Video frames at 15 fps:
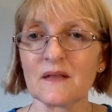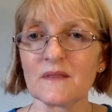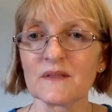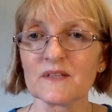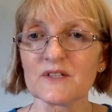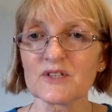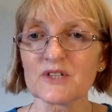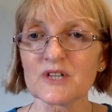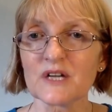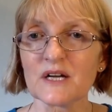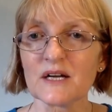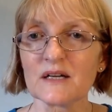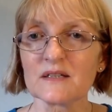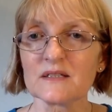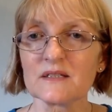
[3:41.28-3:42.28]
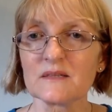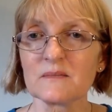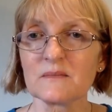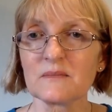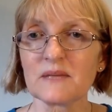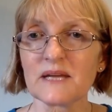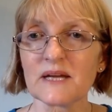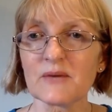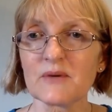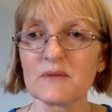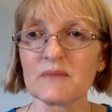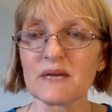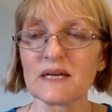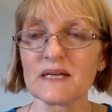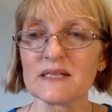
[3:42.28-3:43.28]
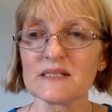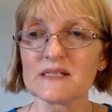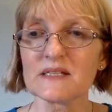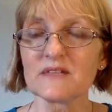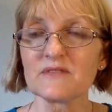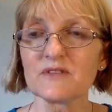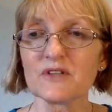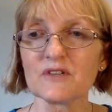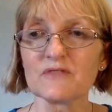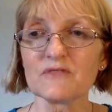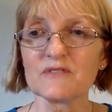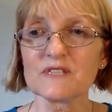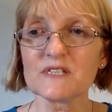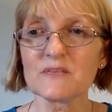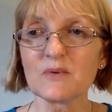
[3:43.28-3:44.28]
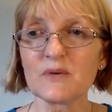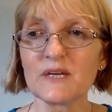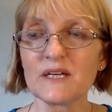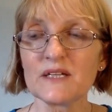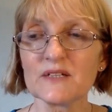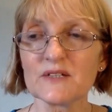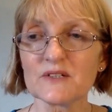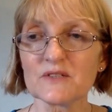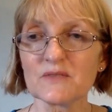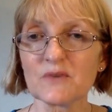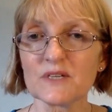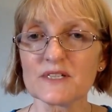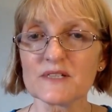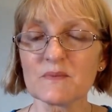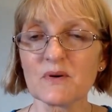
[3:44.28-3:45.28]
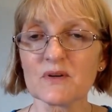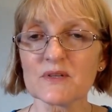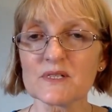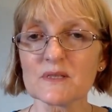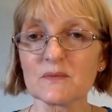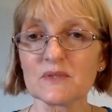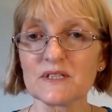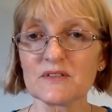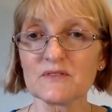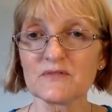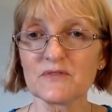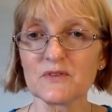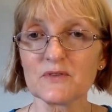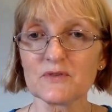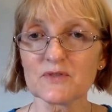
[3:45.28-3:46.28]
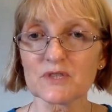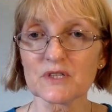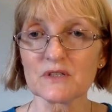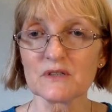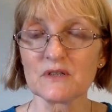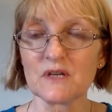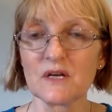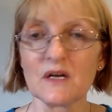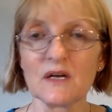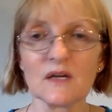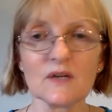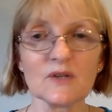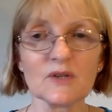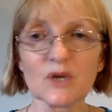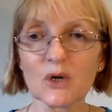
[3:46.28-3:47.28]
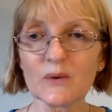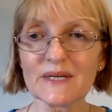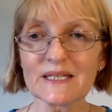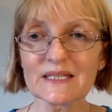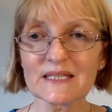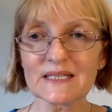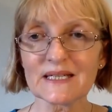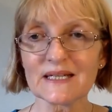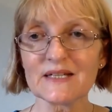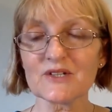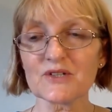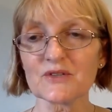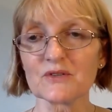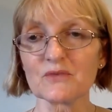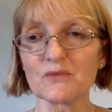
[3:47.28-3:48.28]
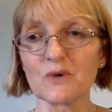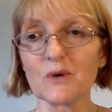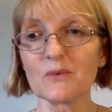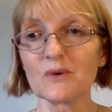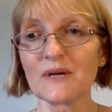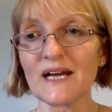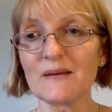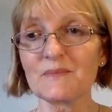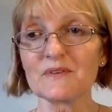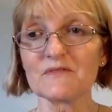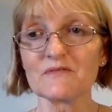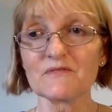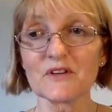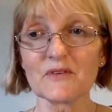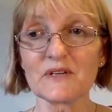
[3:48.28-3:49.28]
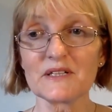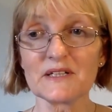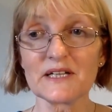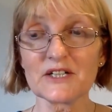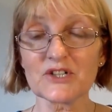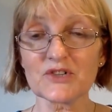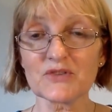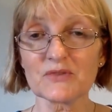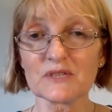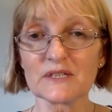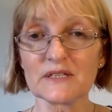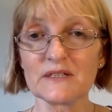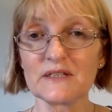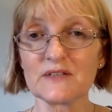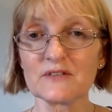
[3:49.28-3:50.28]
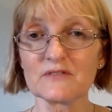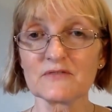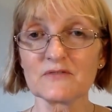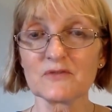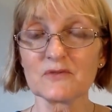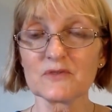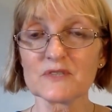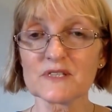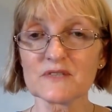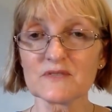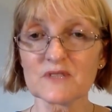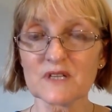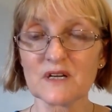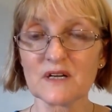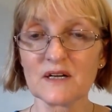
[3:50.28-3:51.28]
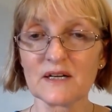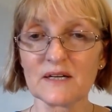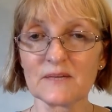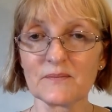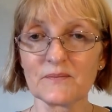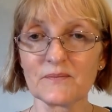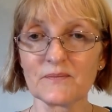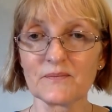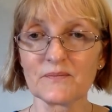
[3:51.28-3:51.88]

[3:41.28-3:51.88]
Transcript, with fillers: The charred, black remains give no visible hint of what is possible in the future, no indication of what will happen very naturally in the fullness of time.